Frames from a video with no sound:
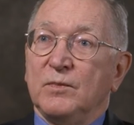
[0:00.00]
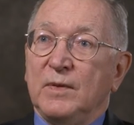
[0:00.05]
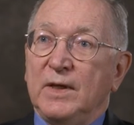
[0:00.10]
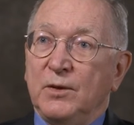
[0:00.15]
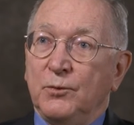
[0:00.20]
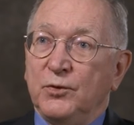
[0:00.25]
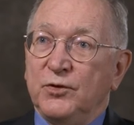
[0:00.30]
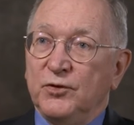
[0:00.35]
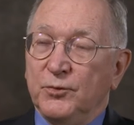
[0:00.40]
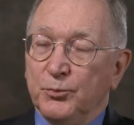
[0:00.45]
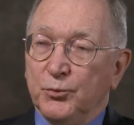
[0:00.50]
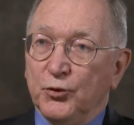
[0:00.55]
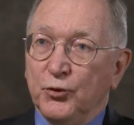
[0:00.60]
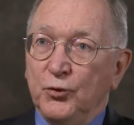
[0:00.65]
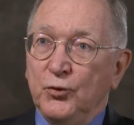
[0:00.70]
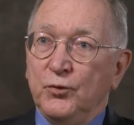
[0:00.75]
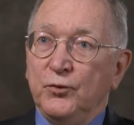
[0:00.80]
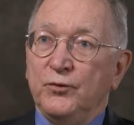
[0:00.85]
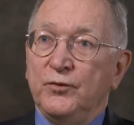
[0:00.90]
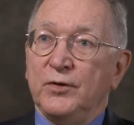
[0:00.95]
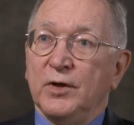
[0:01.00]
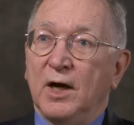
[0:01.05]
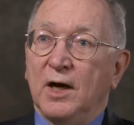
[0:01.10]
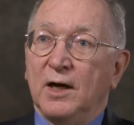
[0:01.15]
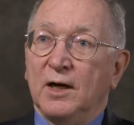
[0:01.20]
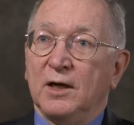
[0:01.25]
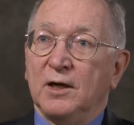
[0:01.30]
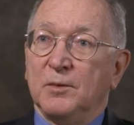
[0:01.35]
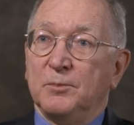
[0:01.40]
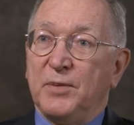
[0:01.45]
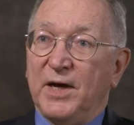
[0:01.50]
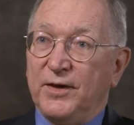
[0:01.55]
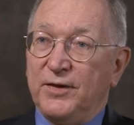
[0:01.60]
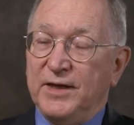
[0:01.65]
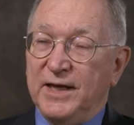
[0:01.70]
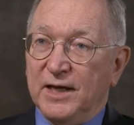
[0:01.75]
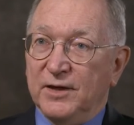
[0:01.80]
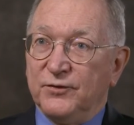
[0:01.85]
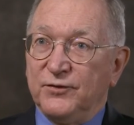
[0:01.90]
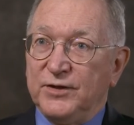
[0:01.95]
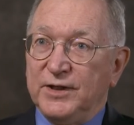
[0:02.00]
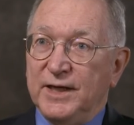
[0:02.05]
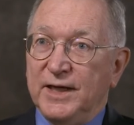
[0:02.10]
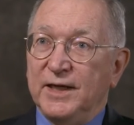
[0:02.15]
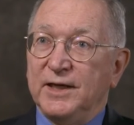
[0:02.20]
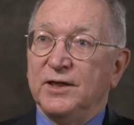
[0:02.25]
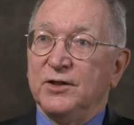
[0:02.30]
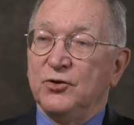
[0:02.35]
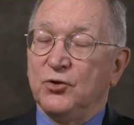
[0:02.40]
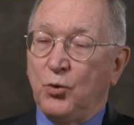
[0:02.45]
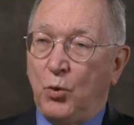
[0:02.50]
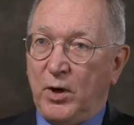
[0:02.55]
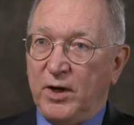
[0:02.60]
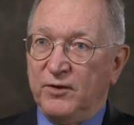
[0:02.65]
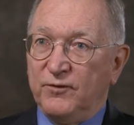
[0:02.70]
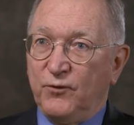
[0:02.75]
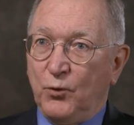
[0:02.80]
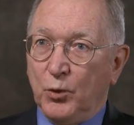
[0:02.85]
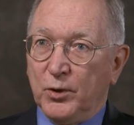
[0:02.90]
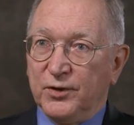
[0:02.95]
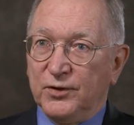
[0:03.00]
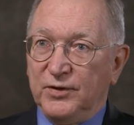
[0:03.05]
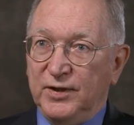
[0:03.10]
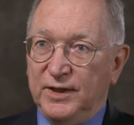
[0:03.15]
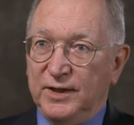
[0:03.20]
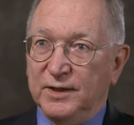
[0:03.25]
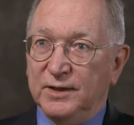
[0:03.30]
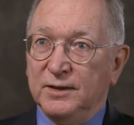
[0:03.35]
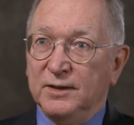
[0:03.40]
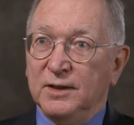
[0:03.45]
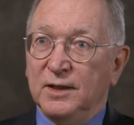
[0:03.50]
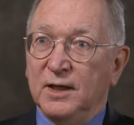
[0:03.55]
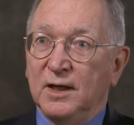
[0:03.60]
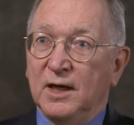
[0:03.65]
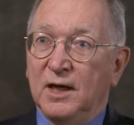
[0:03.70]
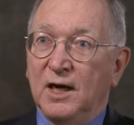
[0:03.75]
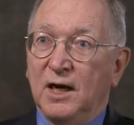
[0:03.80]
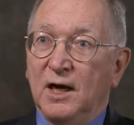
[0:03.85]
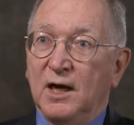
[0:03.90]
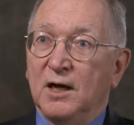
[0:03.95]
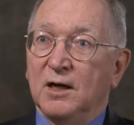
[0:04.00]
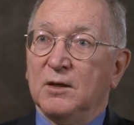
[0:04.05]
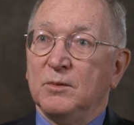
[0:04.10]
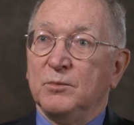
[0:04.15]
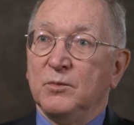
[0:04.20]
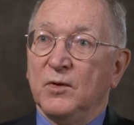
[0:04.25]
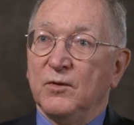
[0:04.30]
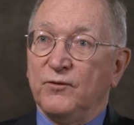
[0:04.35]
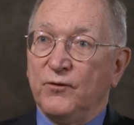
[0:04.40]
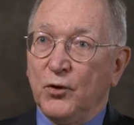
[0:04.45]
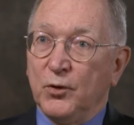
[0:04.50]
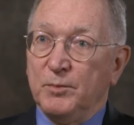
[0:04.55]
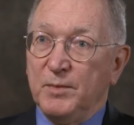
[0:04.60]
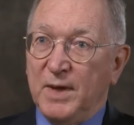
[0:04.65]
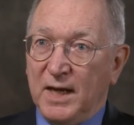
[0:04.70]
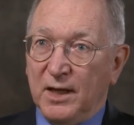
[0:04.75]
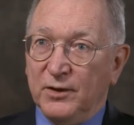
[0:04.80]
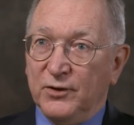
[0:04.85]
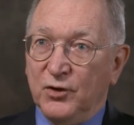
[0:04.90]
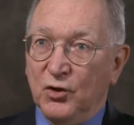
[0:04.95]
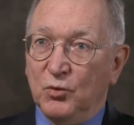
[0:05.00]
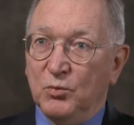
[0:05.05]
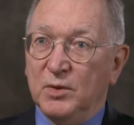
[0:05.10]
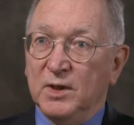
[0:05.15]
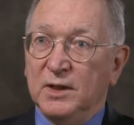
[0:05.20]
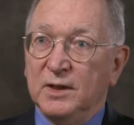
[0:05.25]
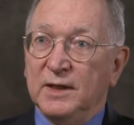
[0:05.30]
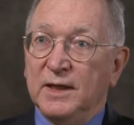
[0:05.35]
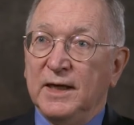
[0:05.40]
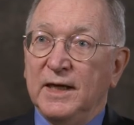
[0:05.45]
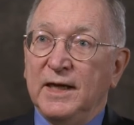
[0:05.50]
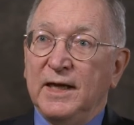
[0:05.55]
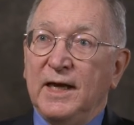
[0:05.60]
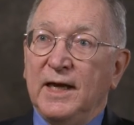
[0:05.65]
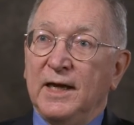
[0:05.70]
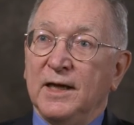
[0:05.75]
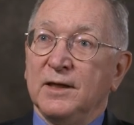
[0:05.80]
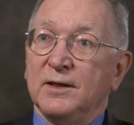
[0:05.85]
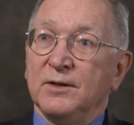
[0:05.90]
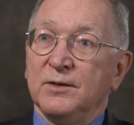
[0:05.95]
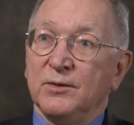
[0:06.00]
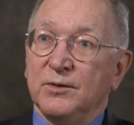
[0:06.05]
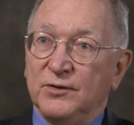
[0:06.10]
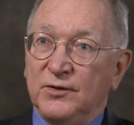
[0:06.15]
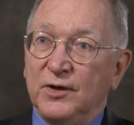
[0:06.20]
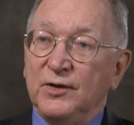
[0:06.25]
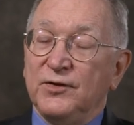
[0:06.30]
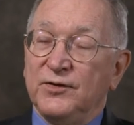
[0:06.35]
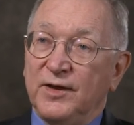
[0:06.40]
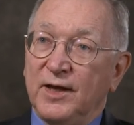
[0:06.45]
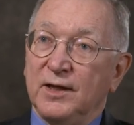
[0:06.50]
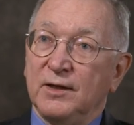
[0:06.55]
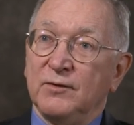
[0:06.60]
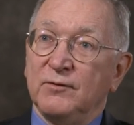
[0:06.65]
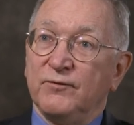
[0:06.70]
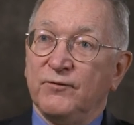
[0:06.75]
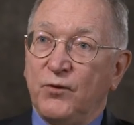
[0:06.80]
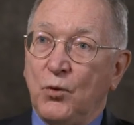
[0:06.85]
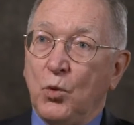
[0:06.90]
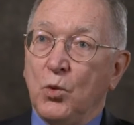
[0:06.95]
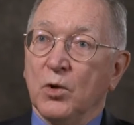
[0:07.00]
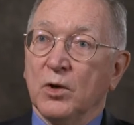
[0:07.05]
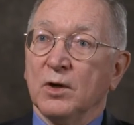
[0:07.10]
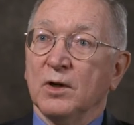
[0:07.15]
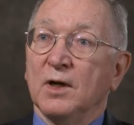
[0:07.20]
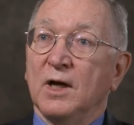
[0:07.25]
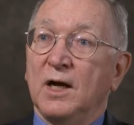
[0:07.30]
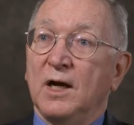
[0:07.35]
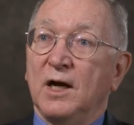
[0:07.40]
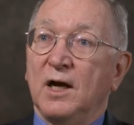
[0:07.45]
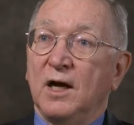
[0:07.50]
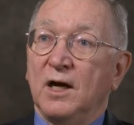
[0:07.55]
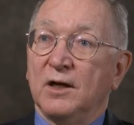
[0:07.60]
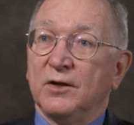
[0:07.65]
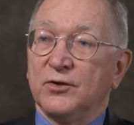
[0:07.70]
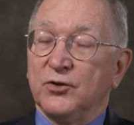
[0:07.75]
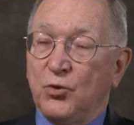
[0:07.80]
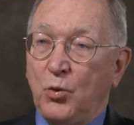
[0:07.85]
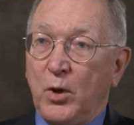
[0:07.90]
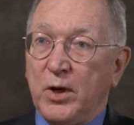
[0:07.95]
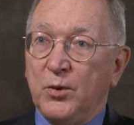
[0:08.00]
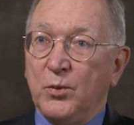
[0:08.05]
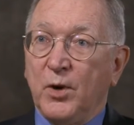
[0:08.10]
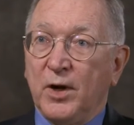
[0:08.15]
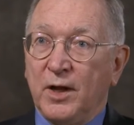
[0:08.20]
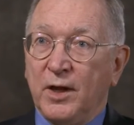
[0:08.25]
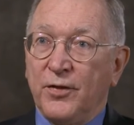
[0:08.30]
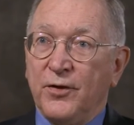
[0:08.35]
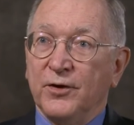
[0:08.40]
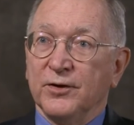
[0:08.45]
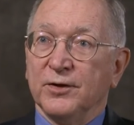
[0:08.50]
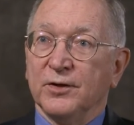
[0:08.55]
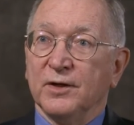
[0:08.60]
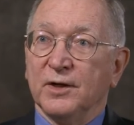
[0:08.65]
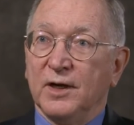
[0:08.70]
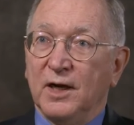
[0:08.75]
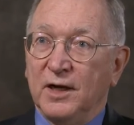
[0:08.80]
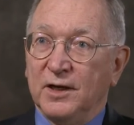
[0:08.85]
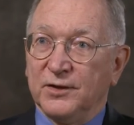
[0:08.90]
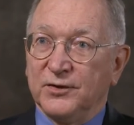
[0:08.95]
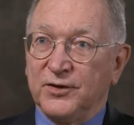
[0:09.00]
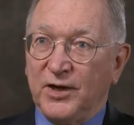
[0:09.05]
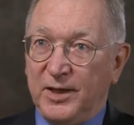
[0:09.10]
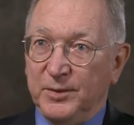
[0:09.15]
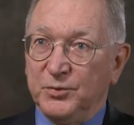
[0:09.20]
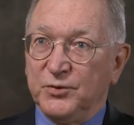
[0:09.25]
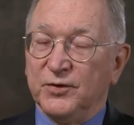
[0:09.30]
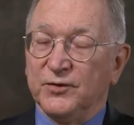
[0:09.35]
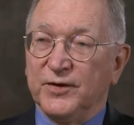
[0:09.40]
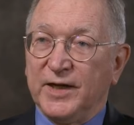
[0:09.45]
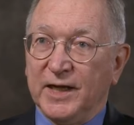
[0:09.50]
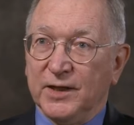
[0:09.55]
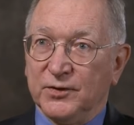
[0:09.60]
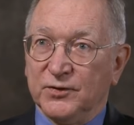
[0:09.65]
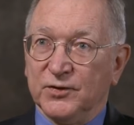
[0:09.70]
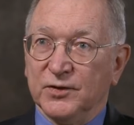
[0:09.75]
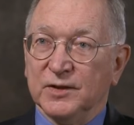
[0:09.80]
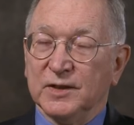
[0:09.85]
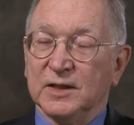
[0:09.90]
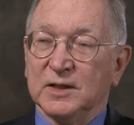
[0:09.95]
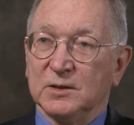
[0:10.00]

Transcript: it was approved uh, by the FDA in 2014 um, for melanoma, and since then for uh, 21 other uh, types of cancer.